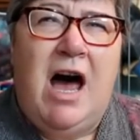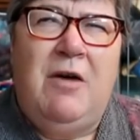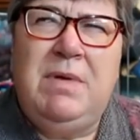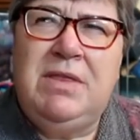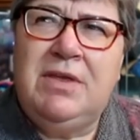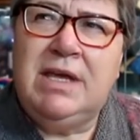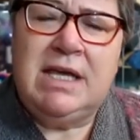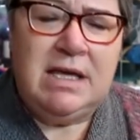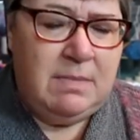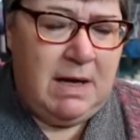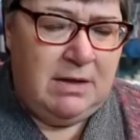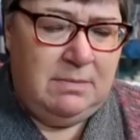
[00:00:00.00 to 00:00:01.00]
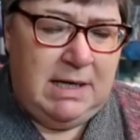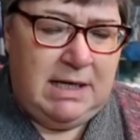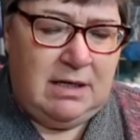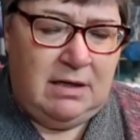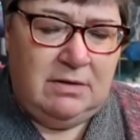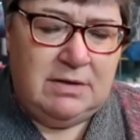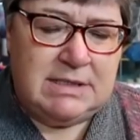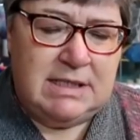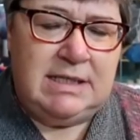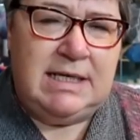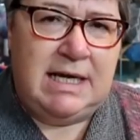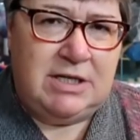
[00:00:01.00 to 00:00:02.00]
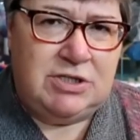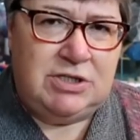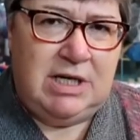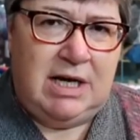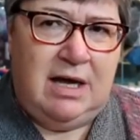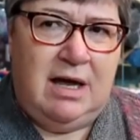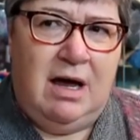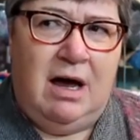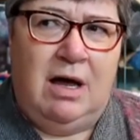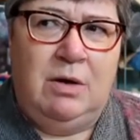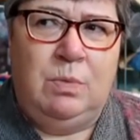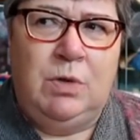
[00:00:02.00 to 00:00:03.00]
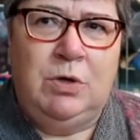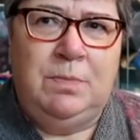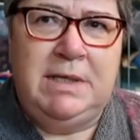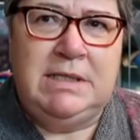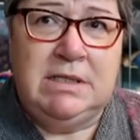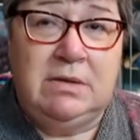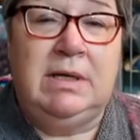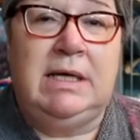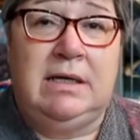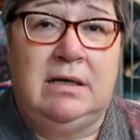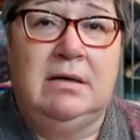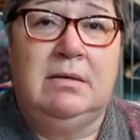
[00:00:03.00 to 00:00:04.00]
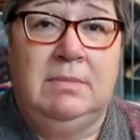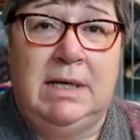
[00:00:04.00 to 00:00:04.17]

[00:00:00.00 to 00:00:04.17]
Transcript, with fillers: I've been thinking about the make-alongs and next year I will be doing